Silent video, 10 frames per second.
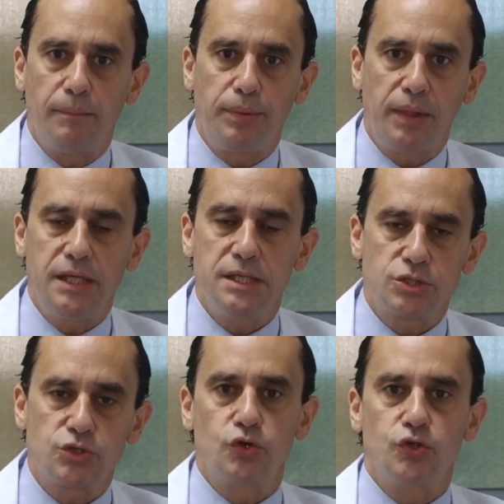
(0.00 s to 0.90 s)
please
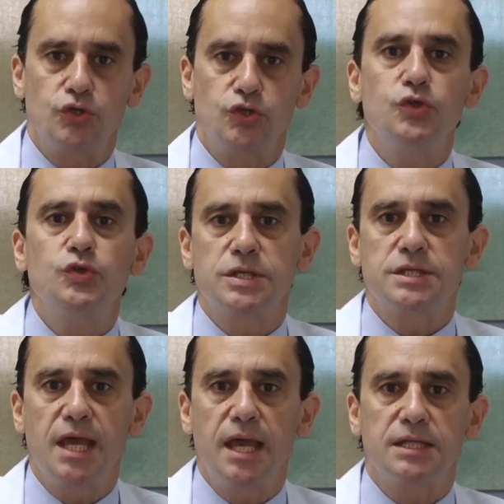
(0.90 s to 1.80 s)
surgeons use the
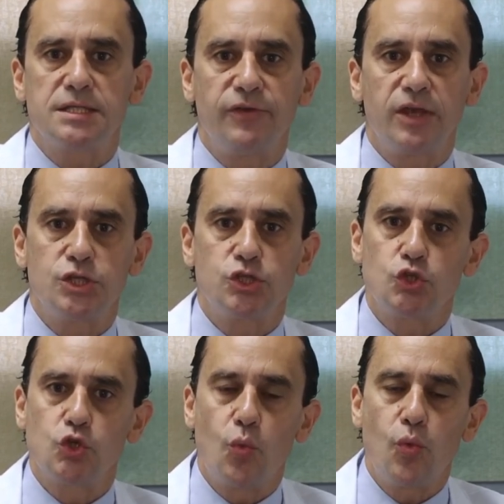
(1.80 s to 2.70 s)
same classification
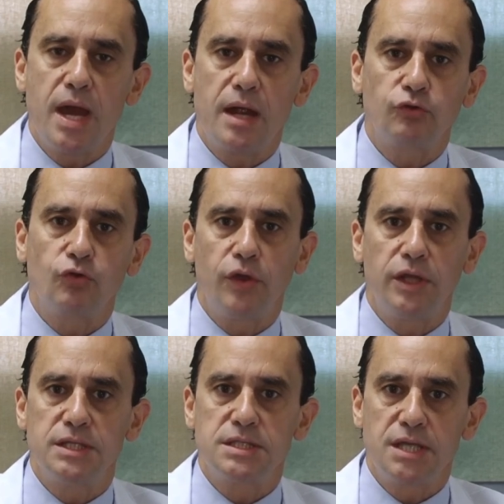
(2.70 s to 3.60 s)
so we are
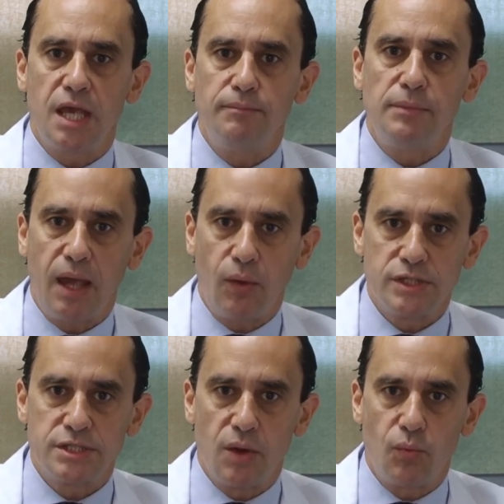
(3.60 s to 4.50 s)
talking the same
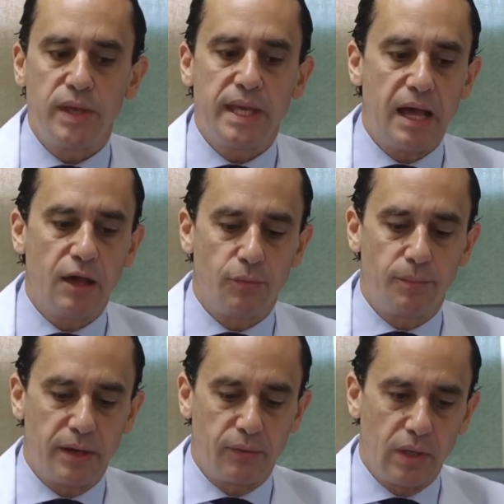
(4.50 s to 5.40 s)
language and we can
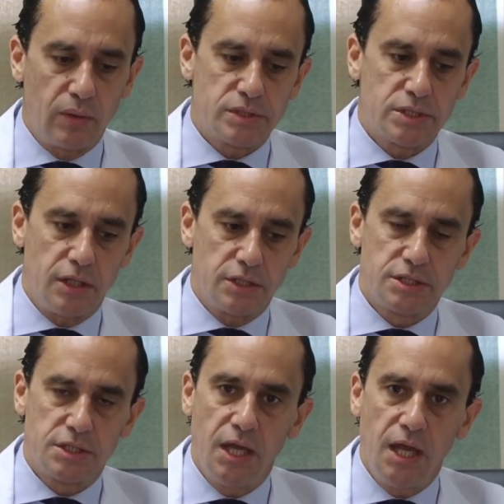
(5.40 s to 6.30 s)
compare our
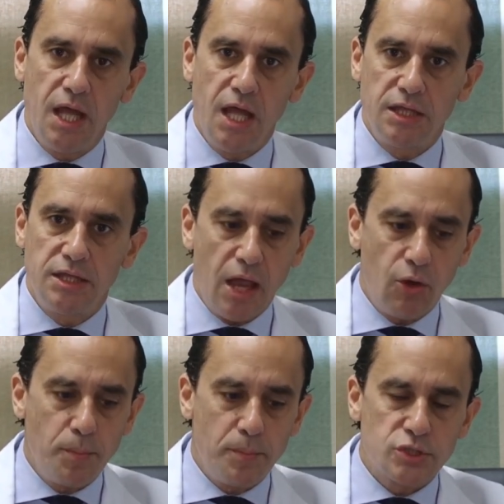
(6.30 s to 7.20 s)
results.
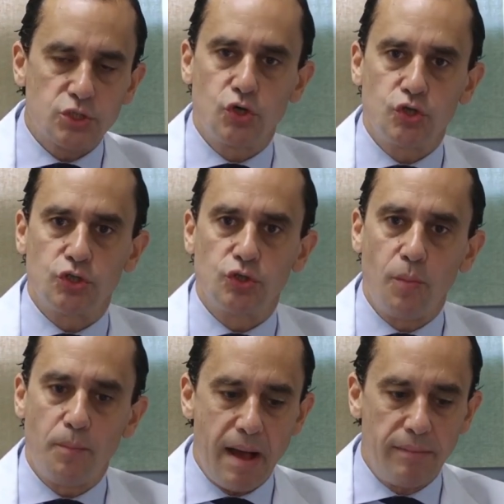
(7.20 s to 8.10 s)
That group of surgeons
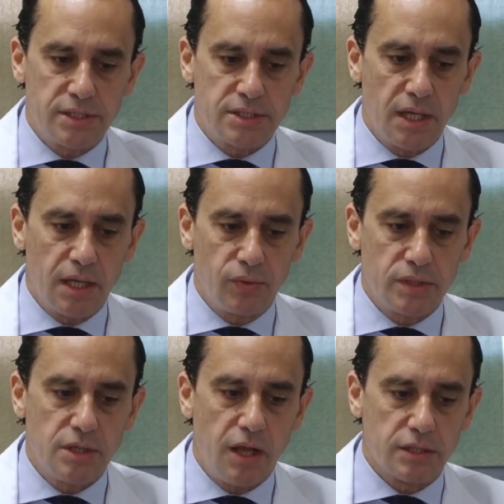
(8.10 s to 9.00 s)
who published that
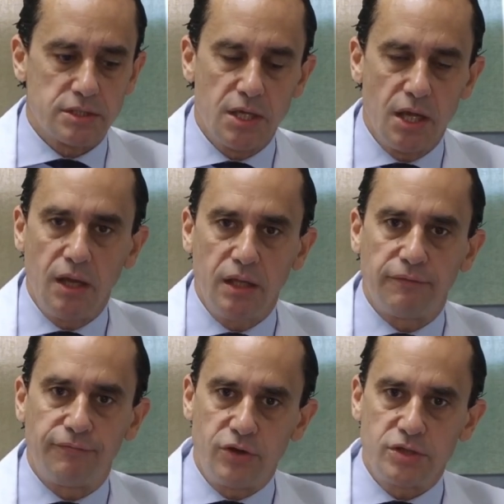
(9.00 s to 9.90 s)
results,
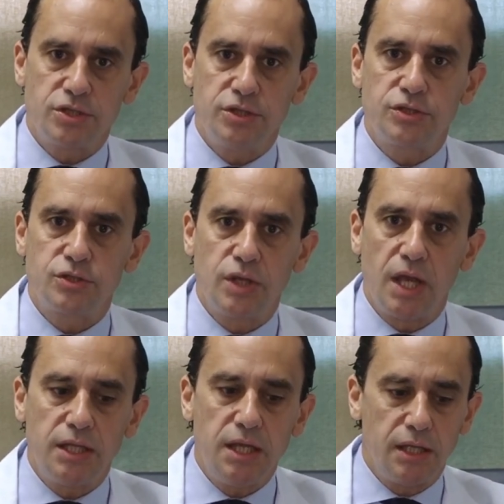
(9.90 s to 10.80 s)
the first things
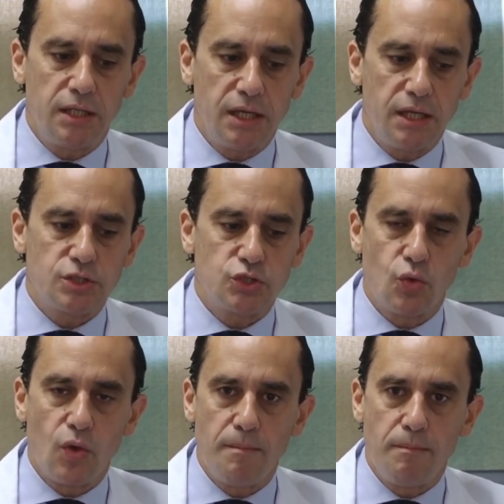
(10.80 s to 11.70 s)
they did is
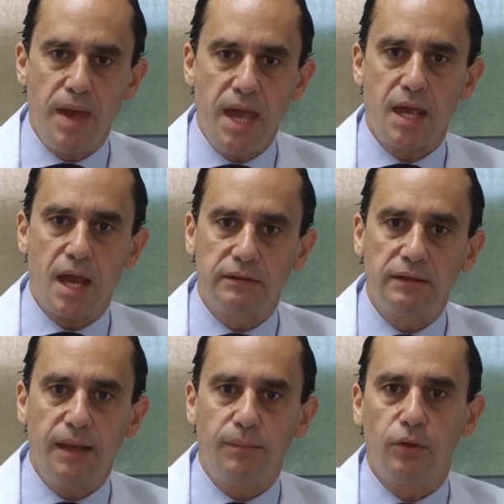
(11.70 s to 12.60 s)
to make a
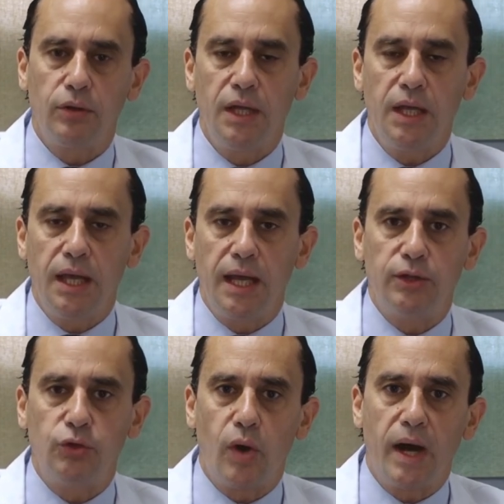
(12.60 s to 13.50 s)
table
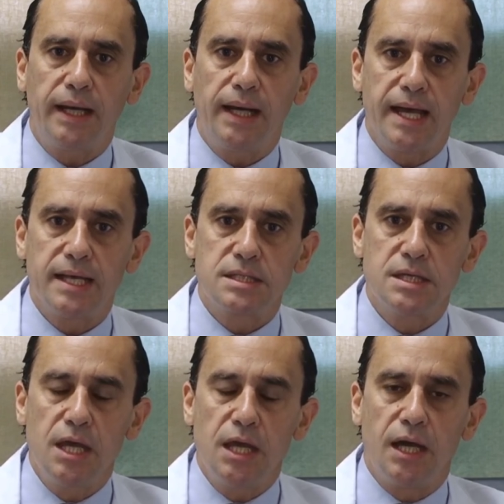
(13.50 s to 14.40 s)
and to analyze
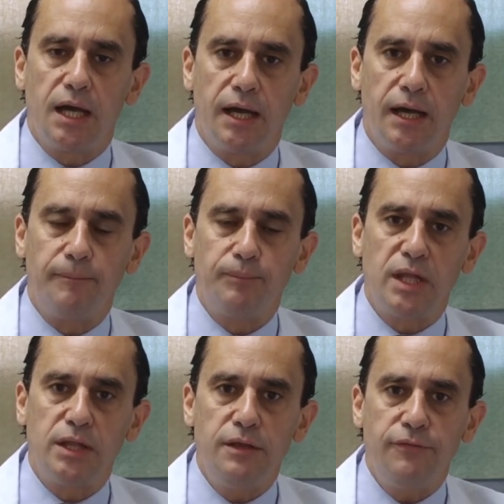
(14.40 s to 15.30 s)

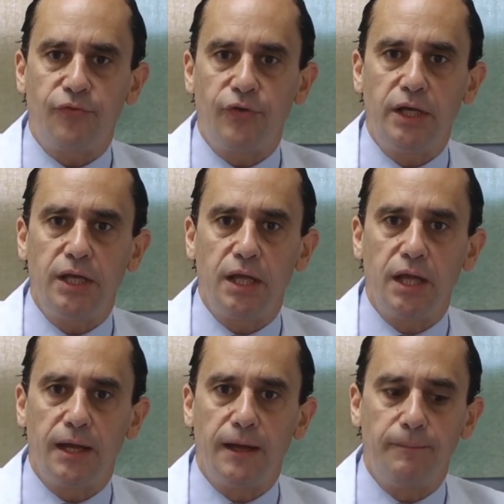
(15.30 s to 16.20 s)
the different
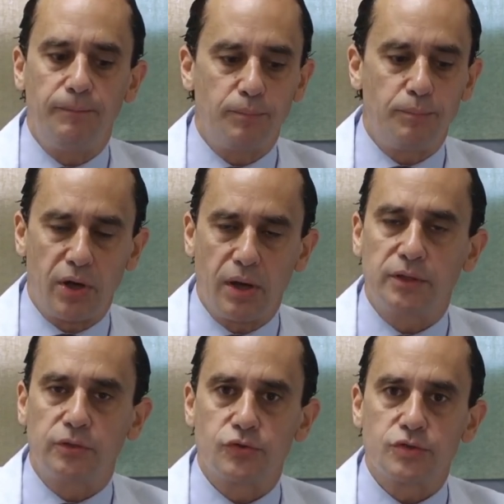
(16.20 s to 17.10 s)

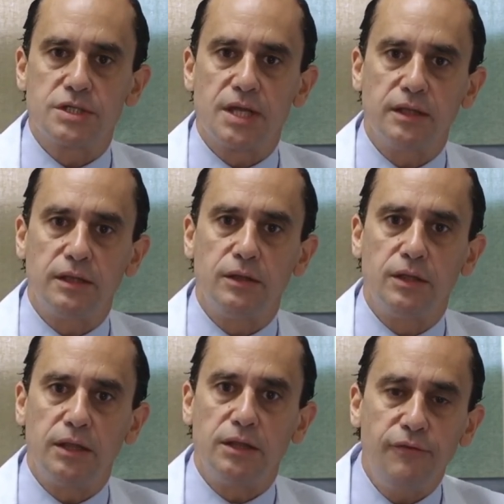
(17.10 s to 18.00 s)
parameters that
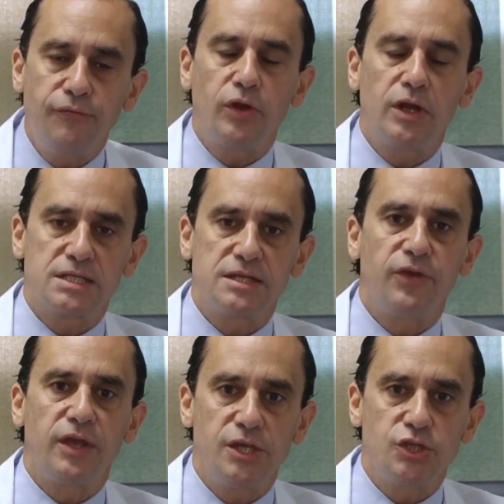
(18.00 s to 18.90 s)
the different
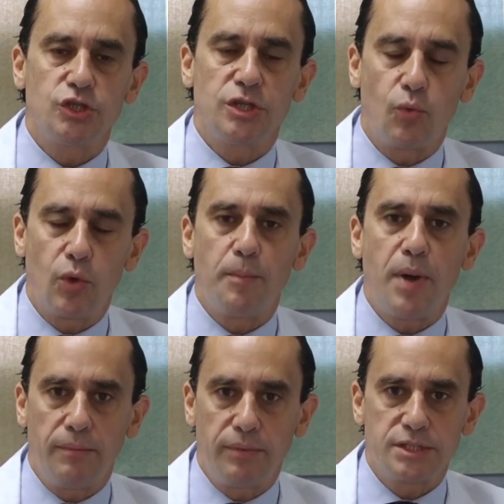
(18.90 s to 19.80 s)
classifications that were
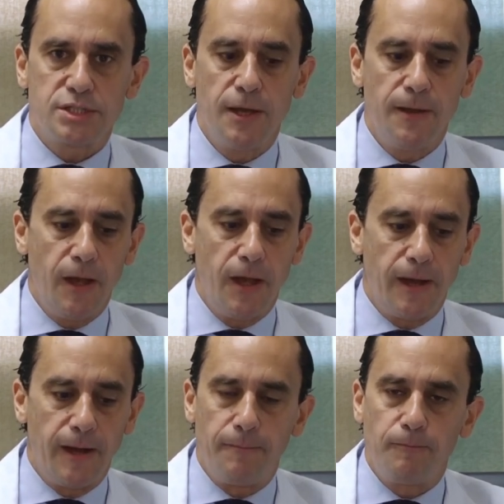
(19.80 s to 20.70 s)
published
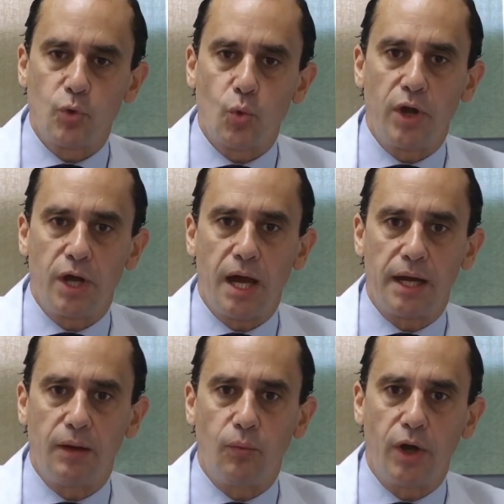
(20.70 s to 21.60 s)

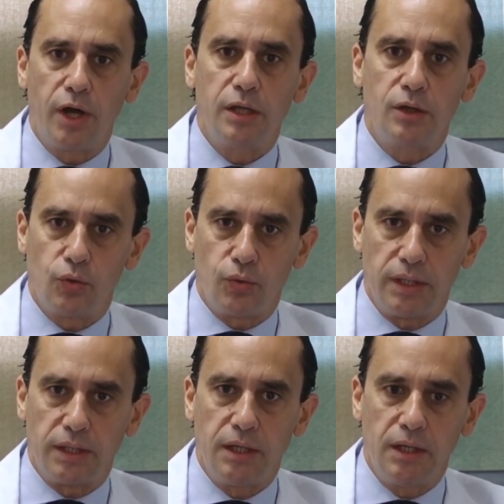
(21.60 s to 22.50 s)
were included.